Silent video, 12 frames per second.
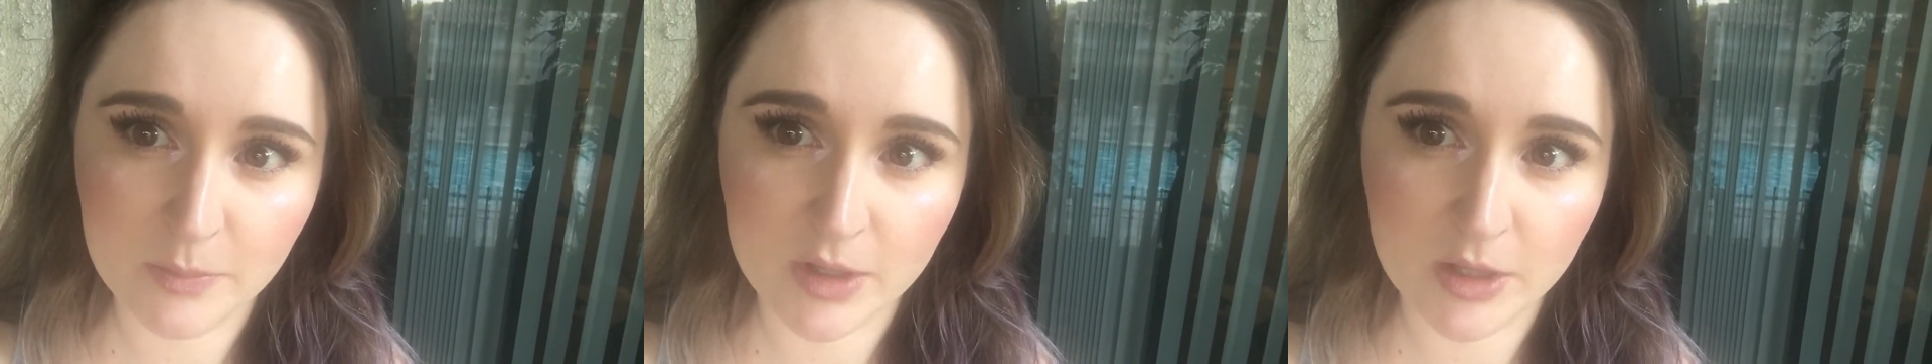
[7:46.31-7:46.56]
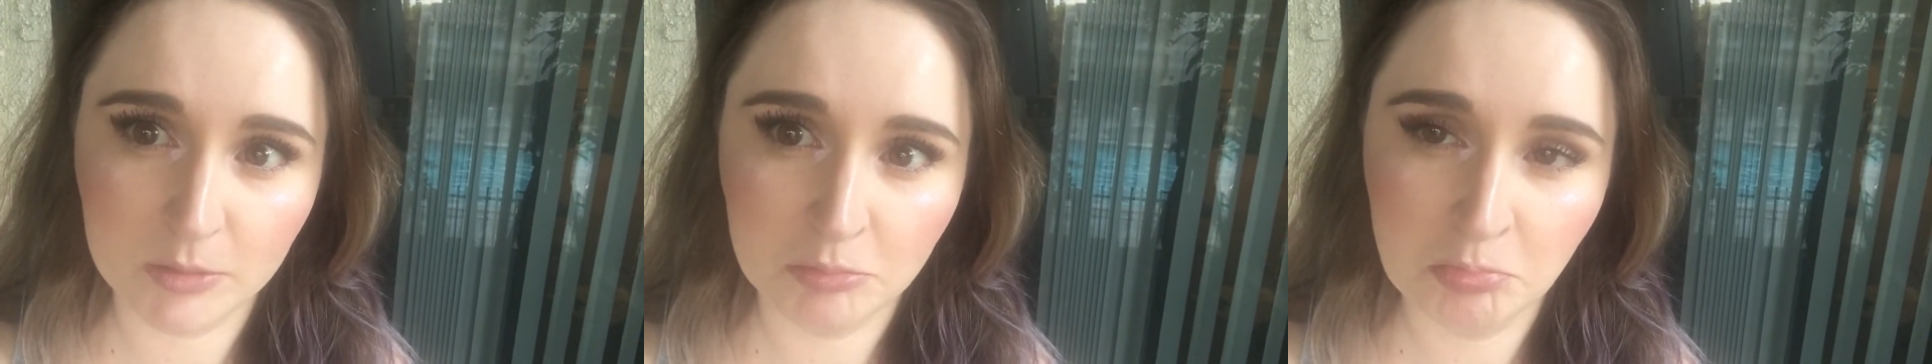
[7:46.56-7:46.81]

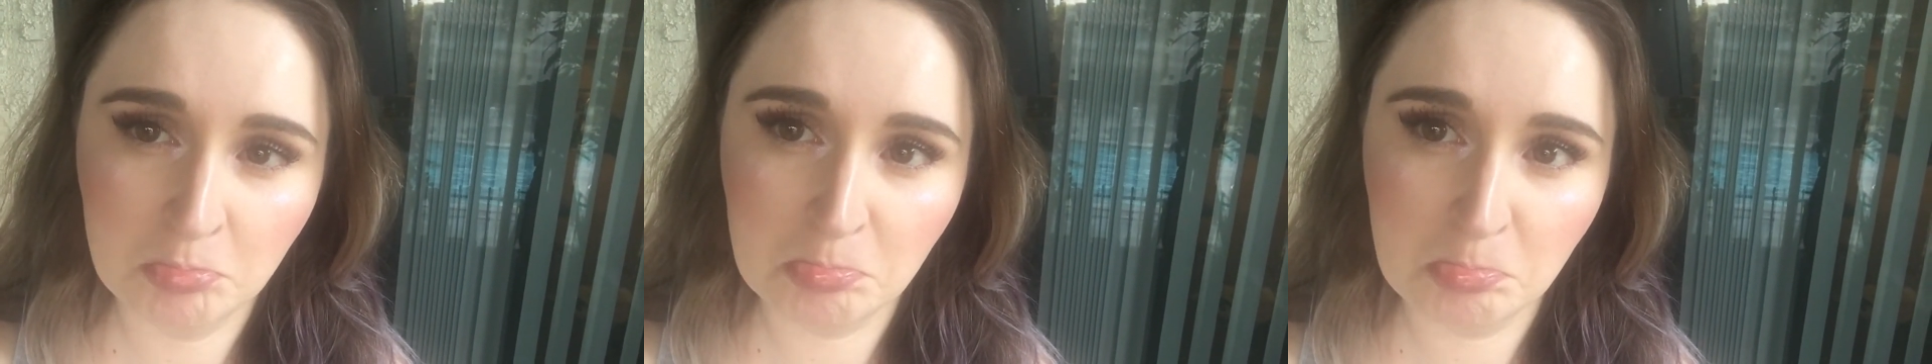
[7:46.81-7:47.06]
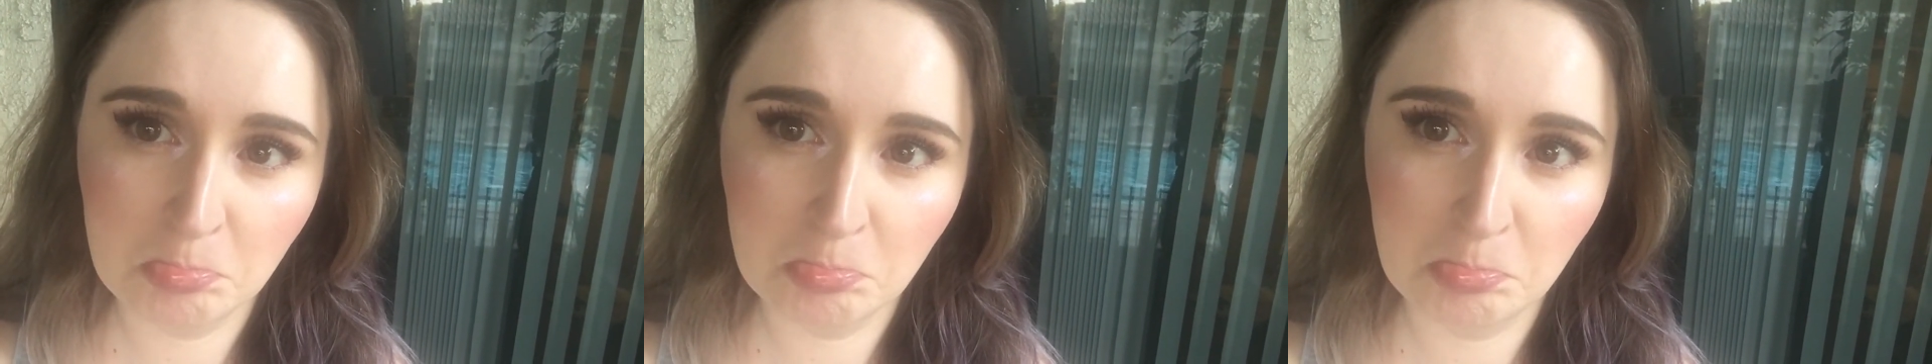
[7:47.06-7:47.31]
but
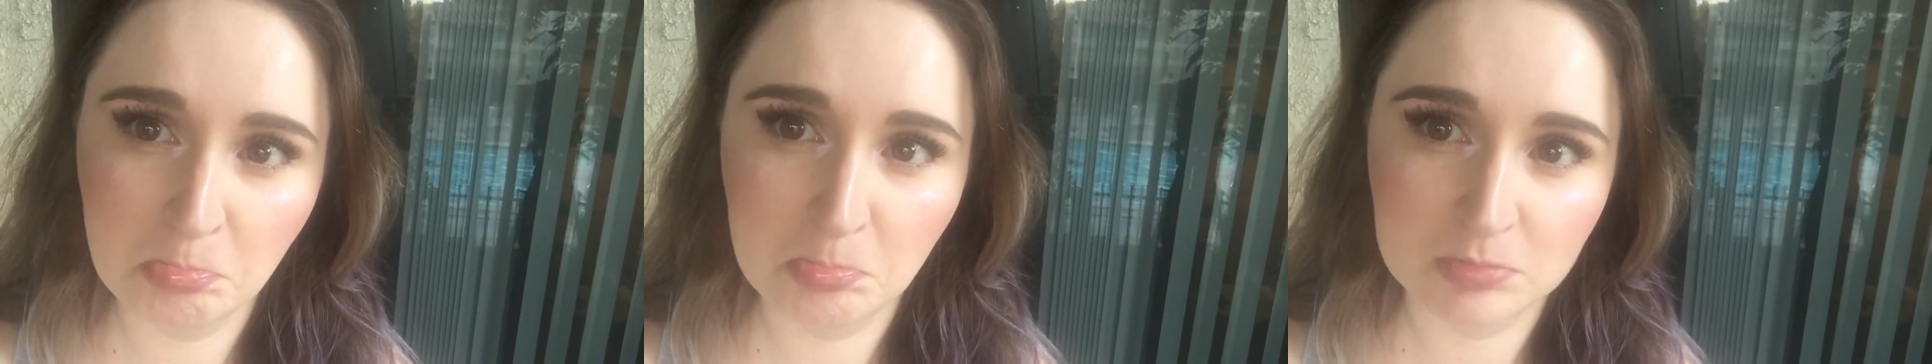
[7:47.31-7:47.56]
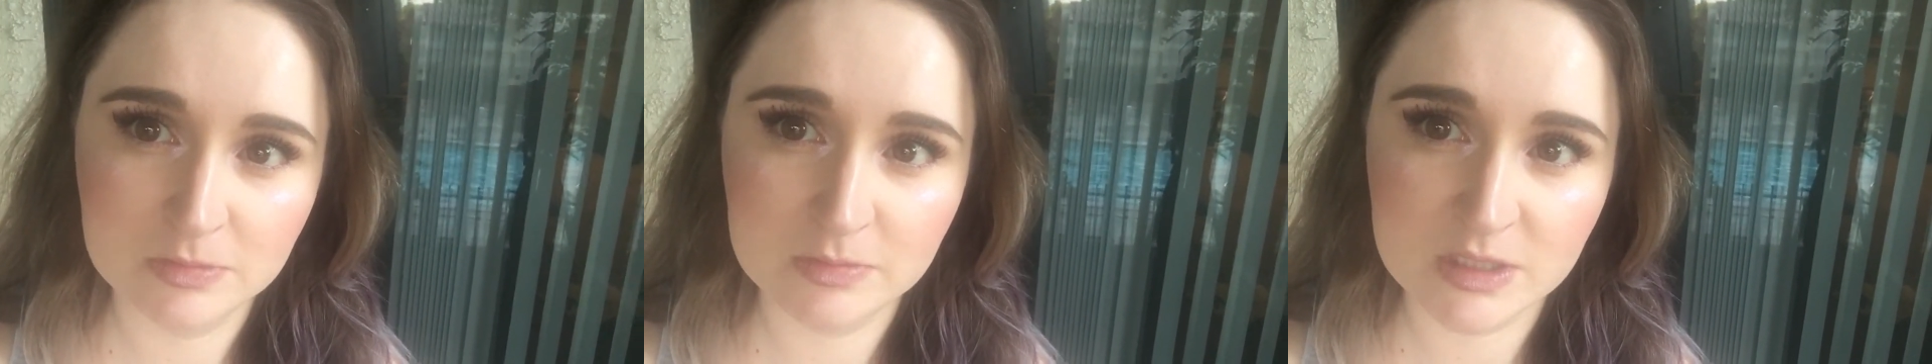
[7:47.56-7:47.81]

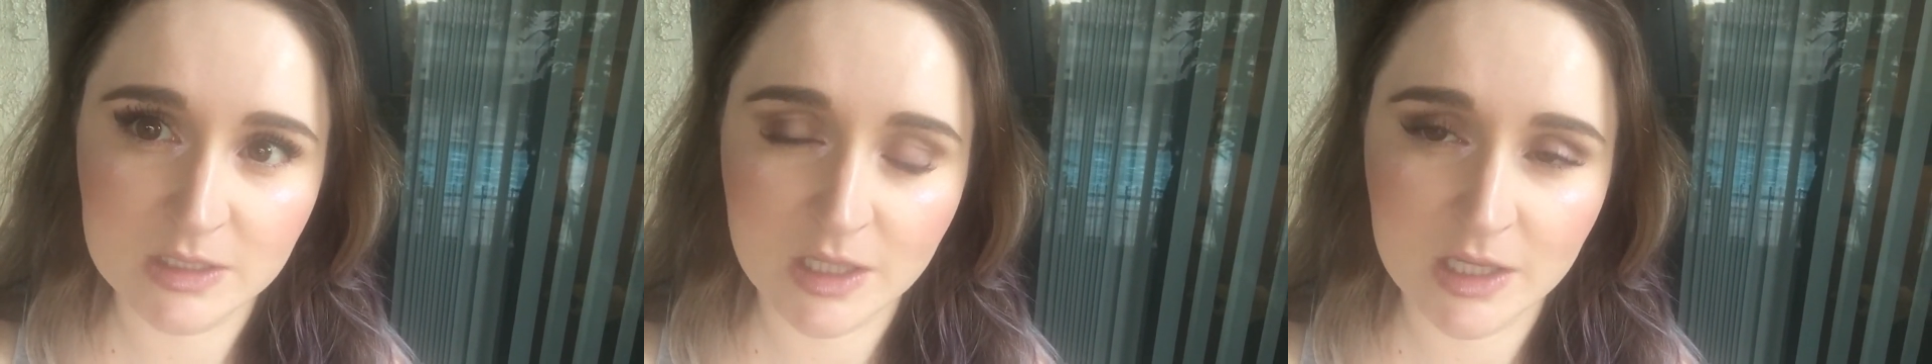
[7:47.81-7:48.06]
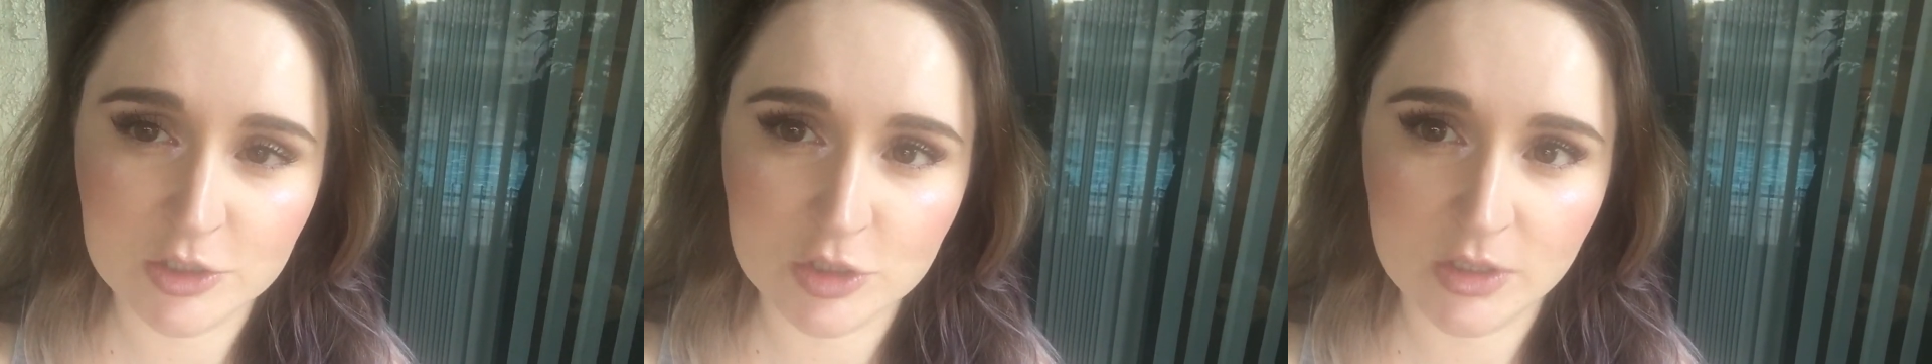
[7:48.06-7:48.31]
so
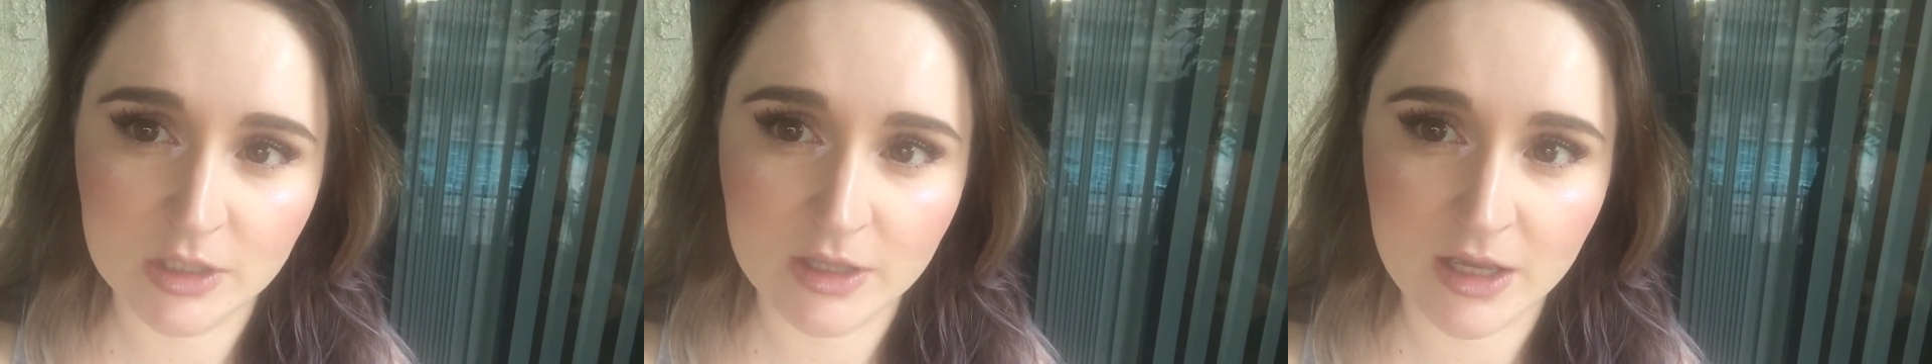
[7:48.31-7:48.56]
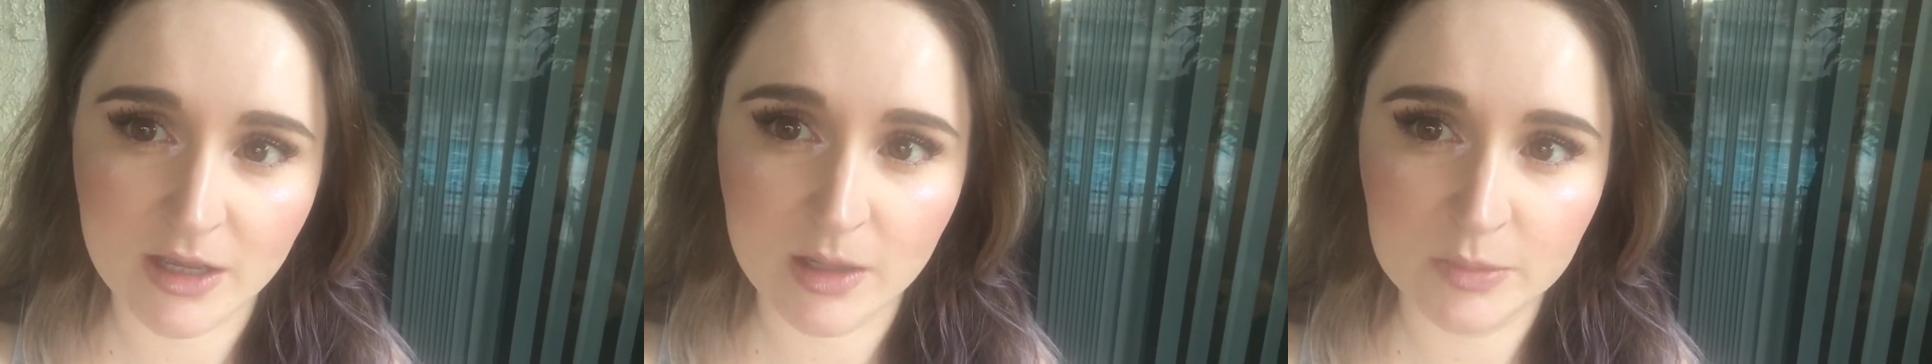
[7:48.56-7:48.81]
occasionally
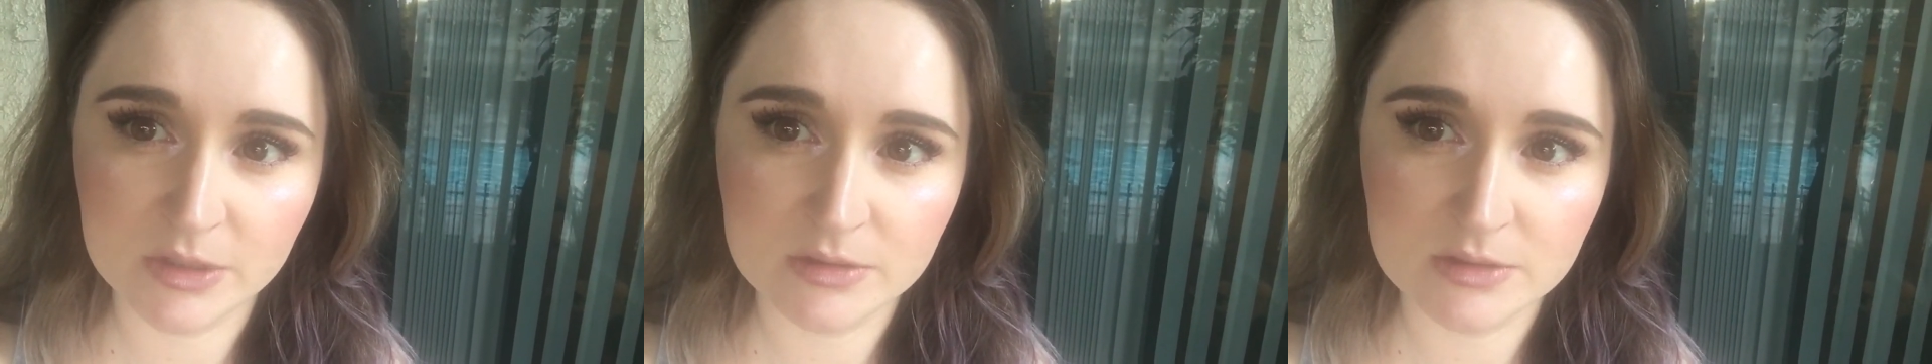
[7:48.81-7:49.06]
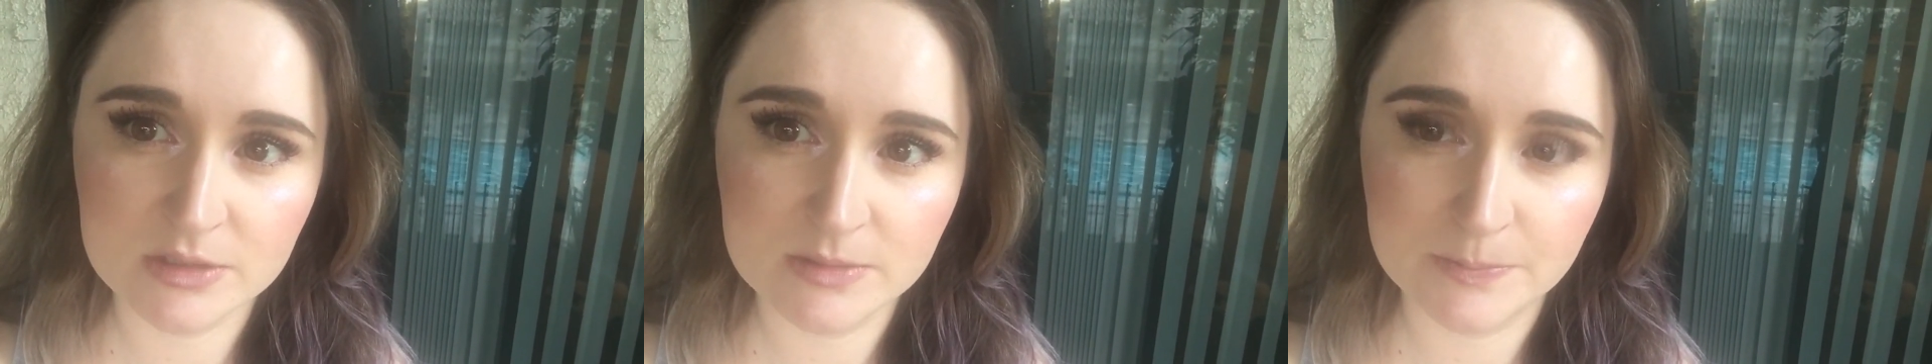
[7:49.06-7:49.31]
that
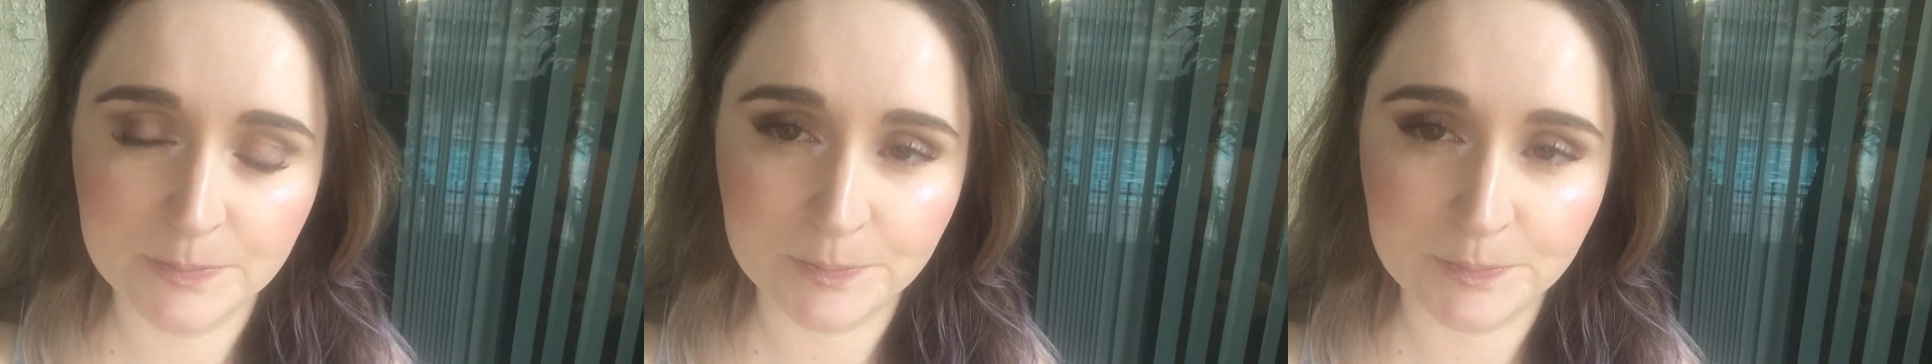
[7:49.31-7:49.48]
happens.